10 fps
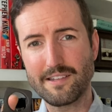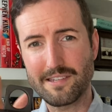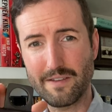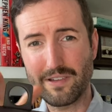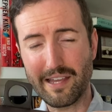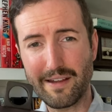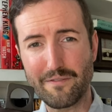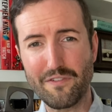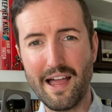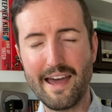Instead of it
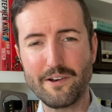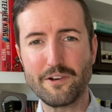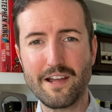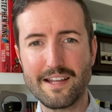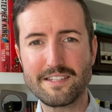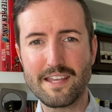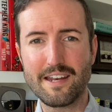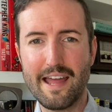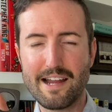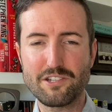laying flat on your
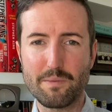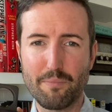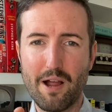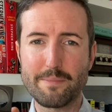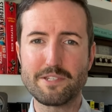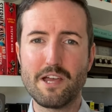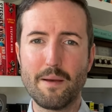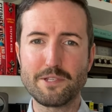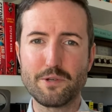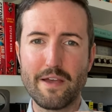nightstand, it actually props it
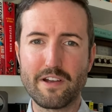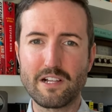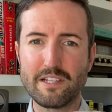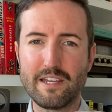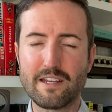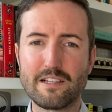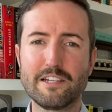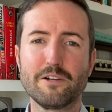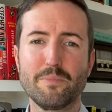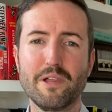up so you have a clean, clear